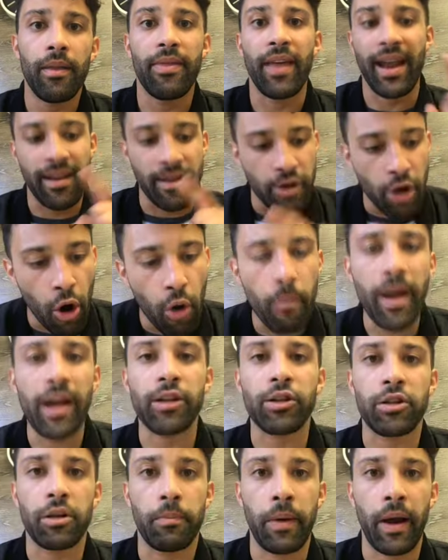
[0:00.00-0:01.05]
that no
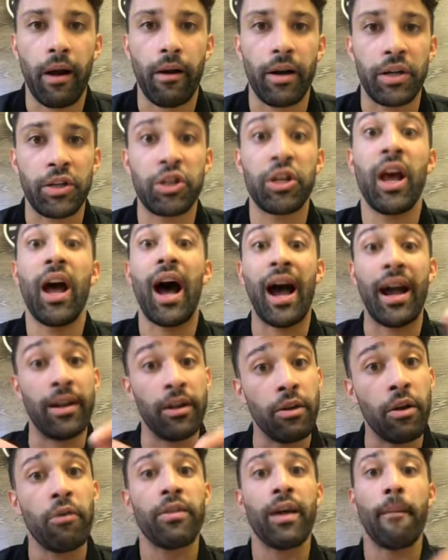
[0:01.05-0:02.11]
man should perish, I
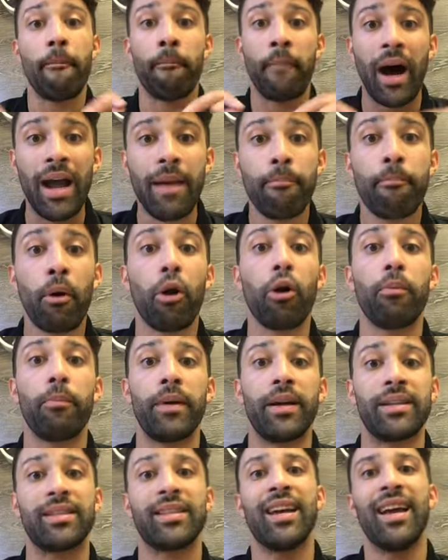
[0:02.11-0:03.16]
know that my
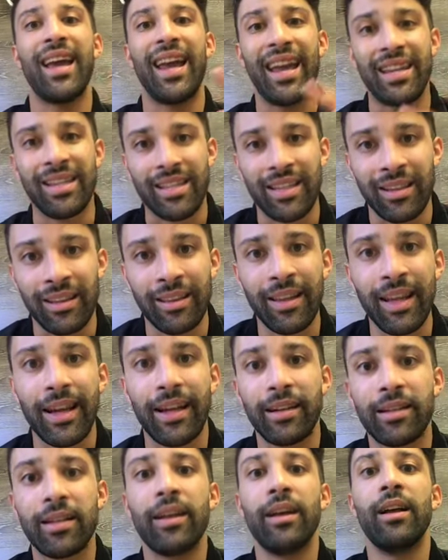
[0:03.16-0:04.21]
purpose is
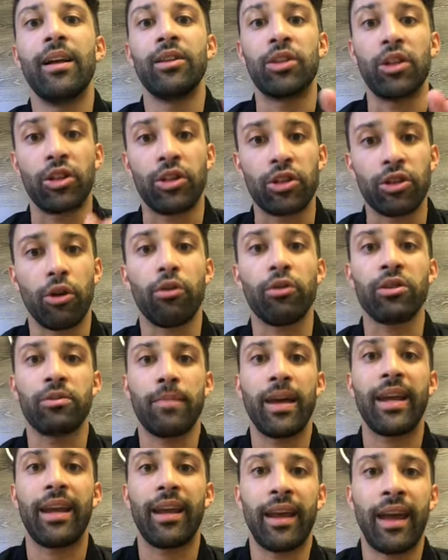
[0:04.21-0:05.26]
linked to souls
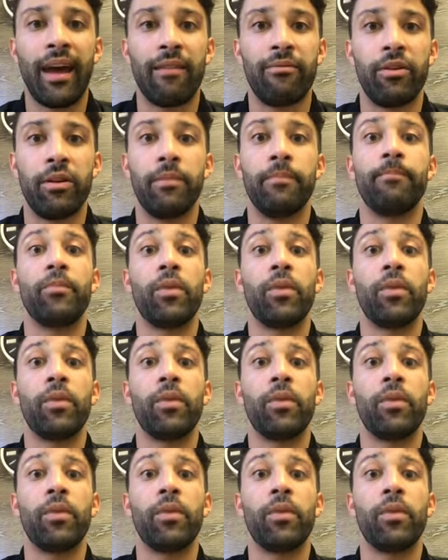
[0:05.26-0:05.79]
making heaven.